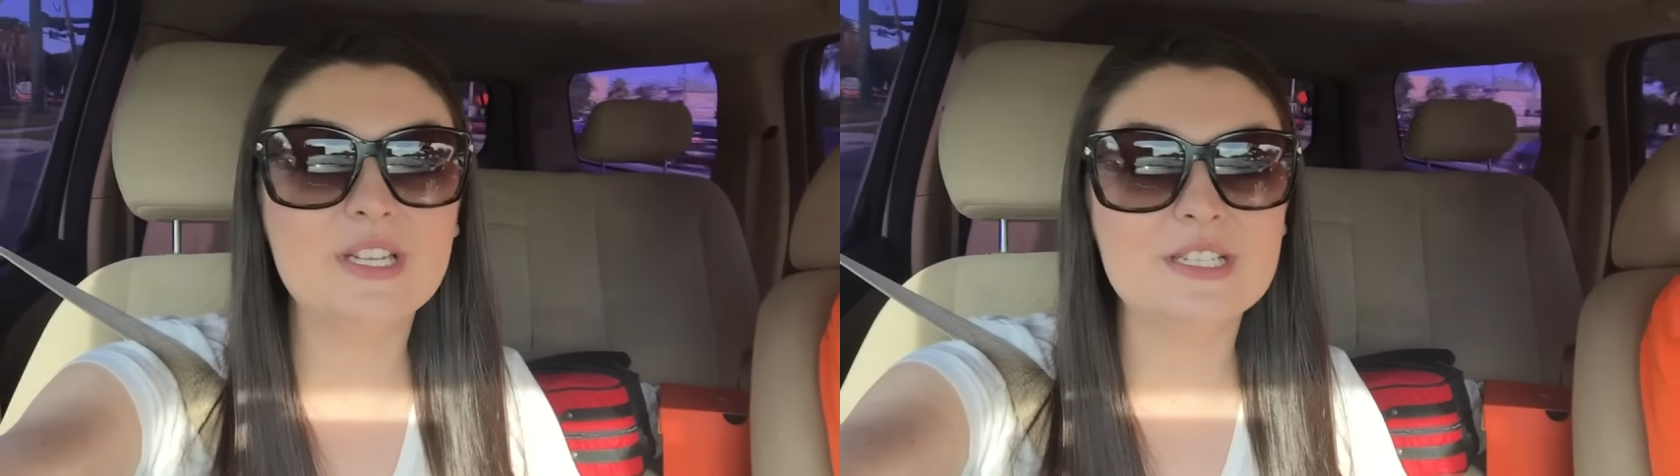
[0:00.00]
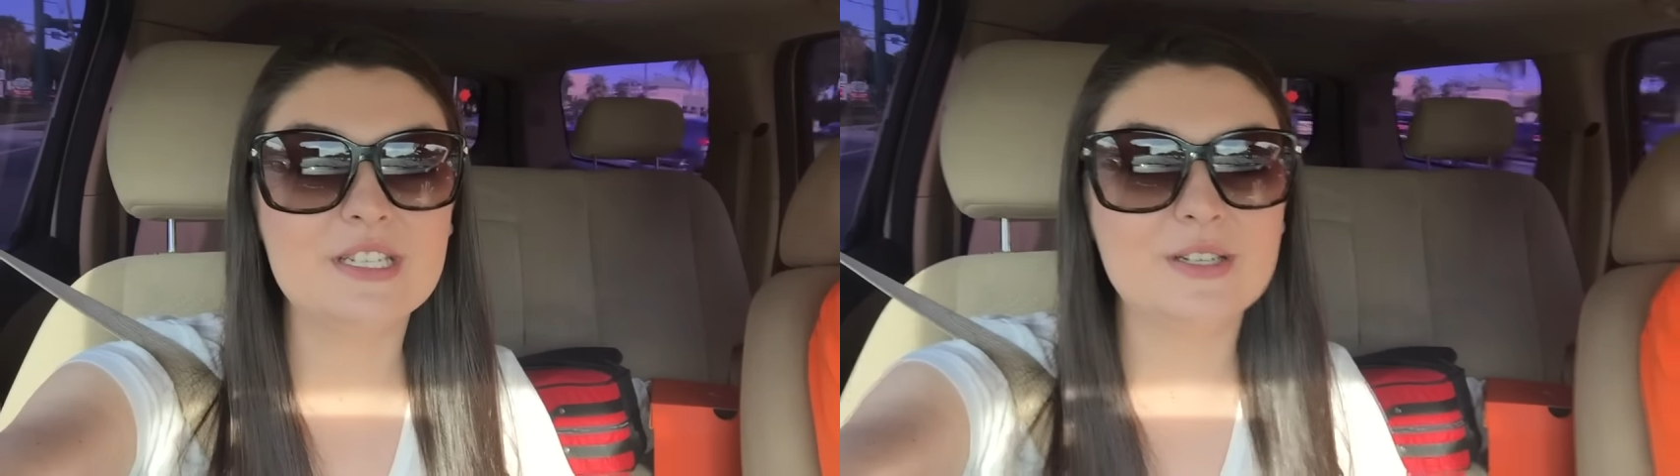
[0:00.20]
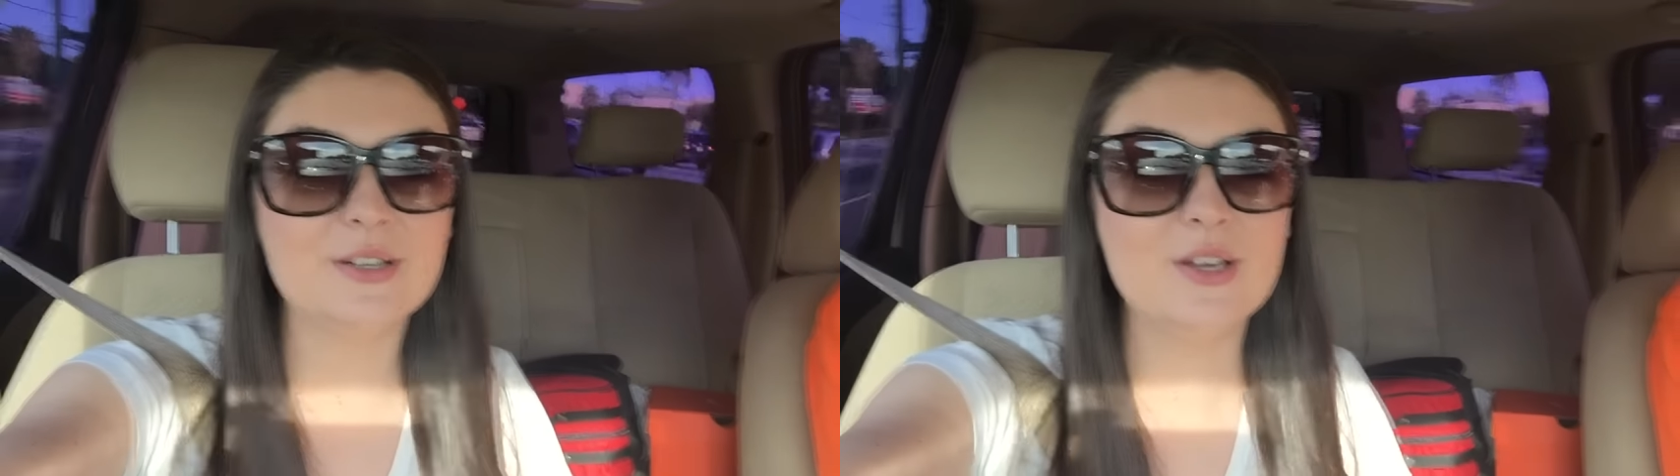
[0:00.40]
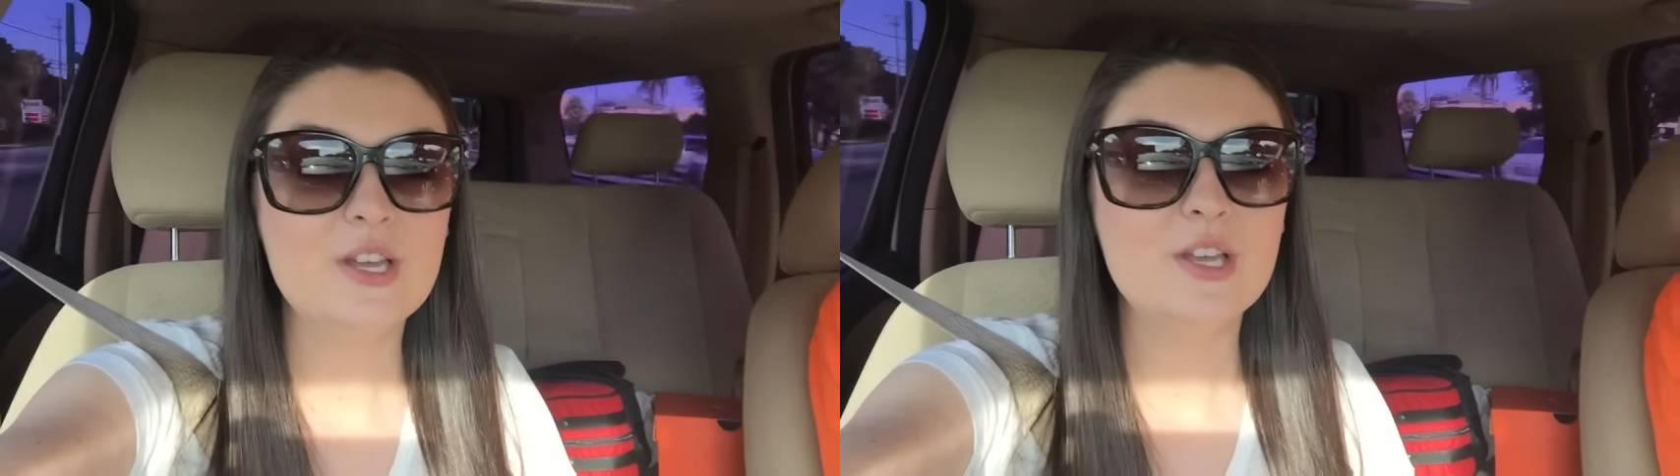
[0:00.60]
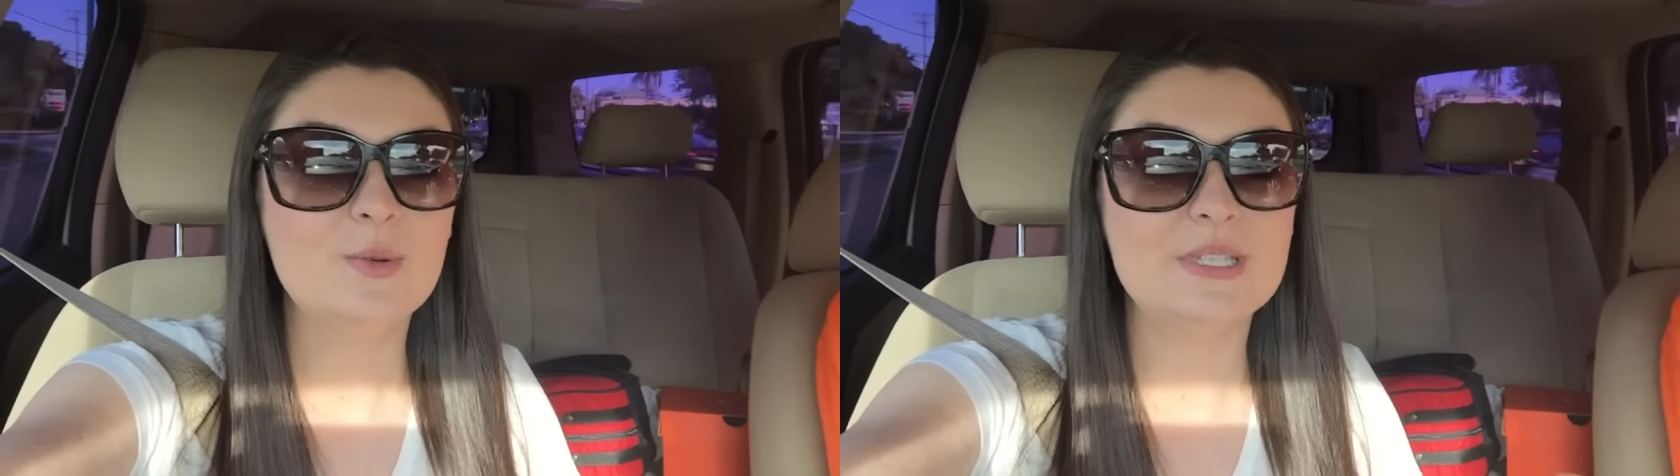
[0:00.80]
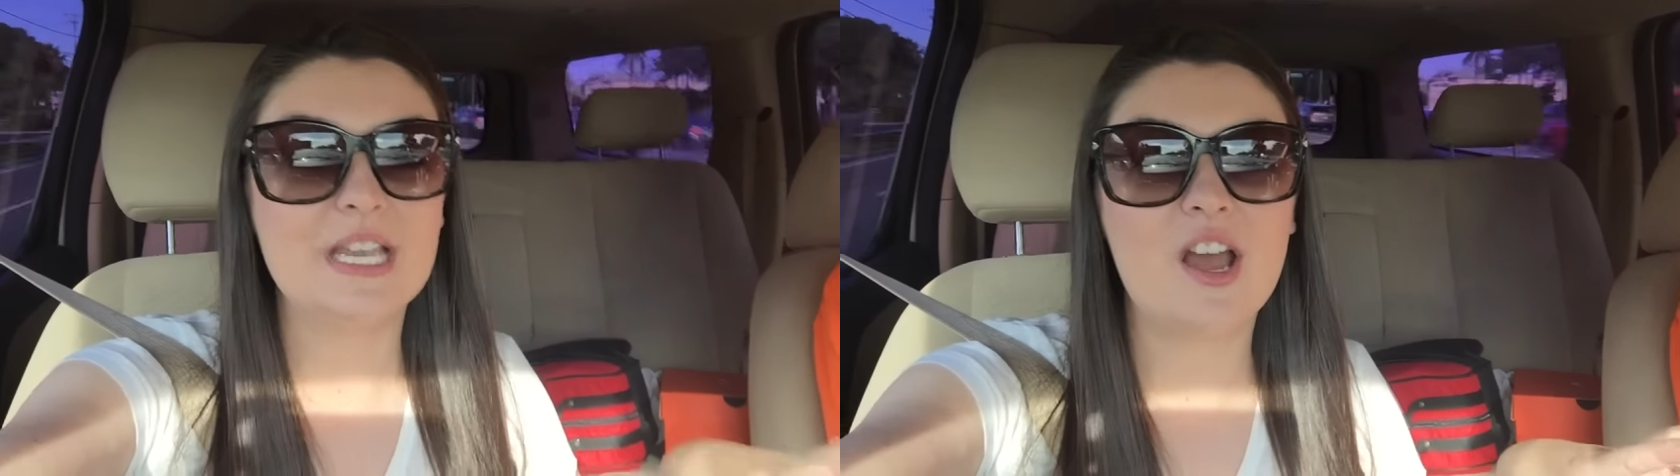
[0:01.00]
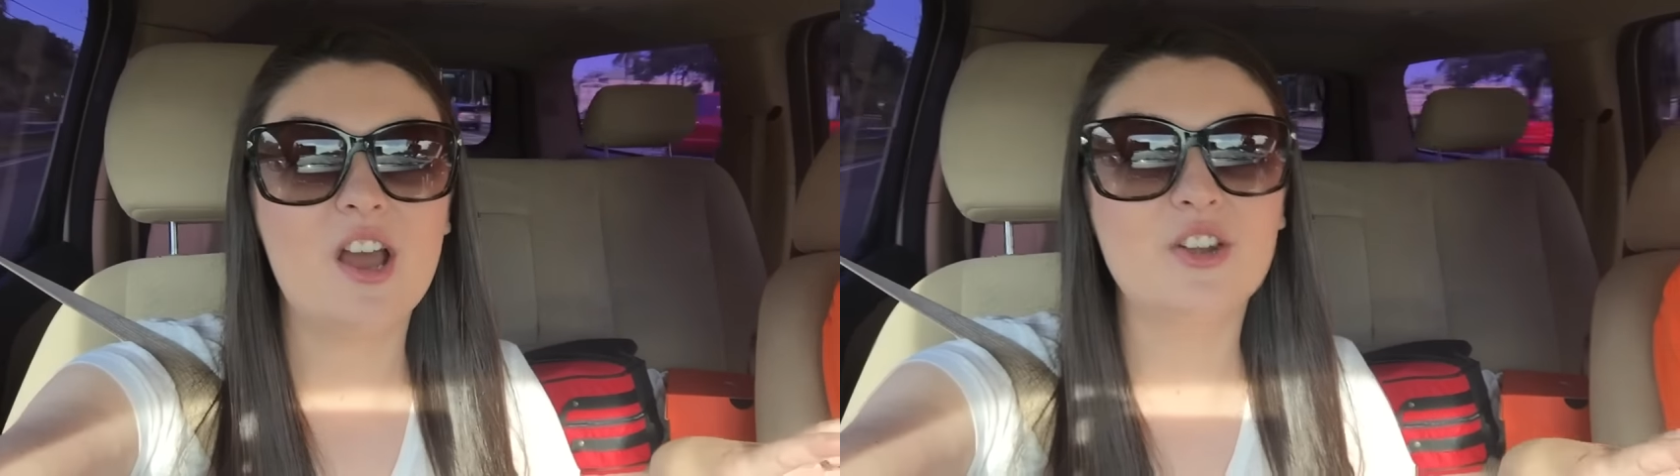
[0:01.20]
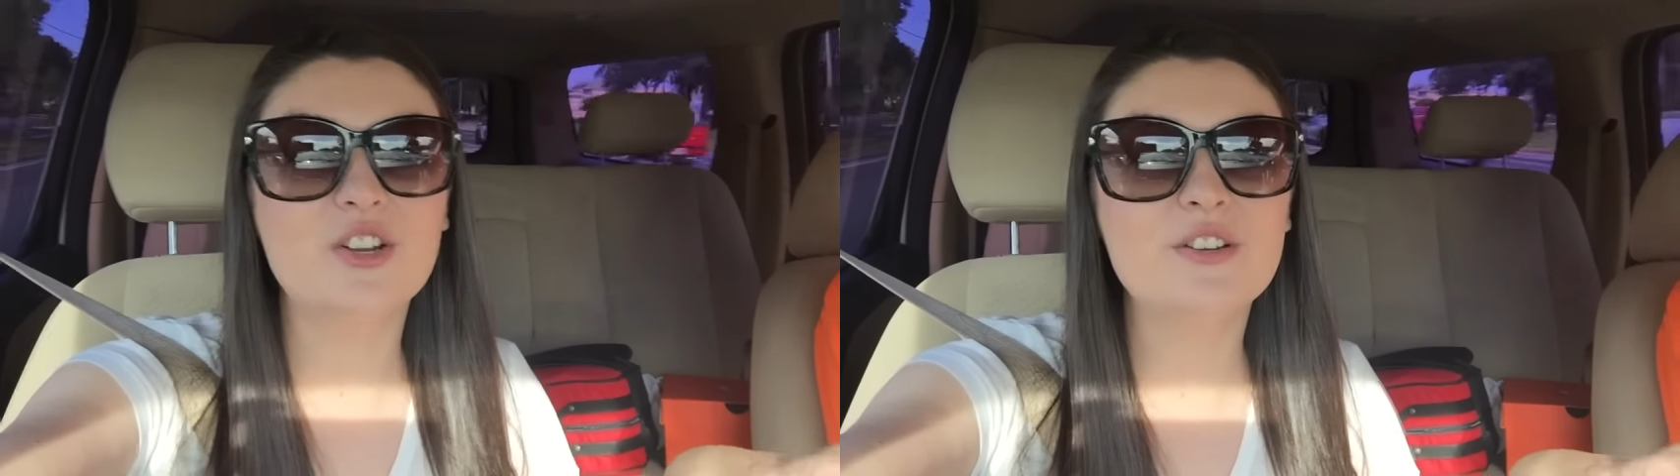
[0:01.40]
good deal. It was like one
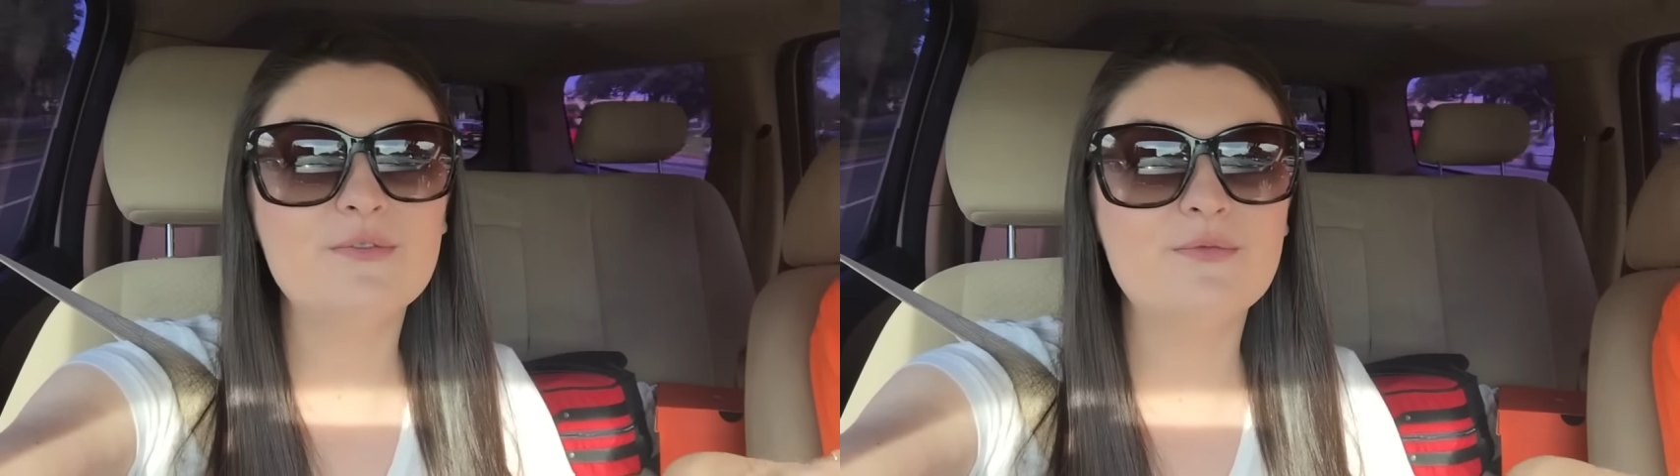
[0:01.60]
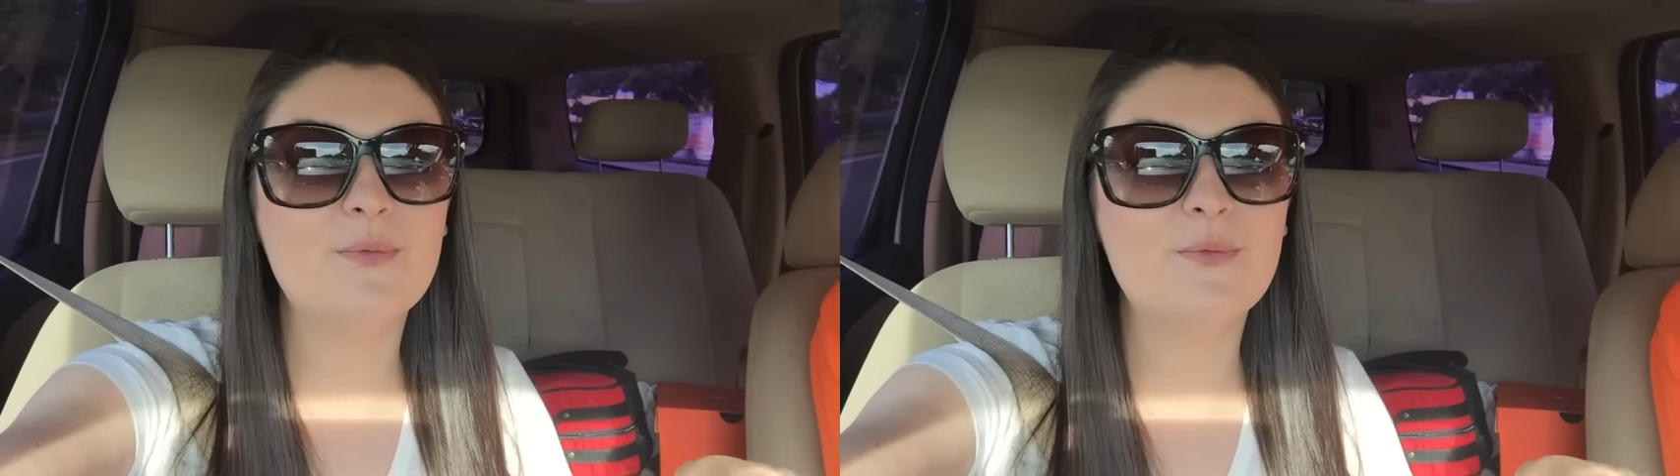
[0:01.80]
hundred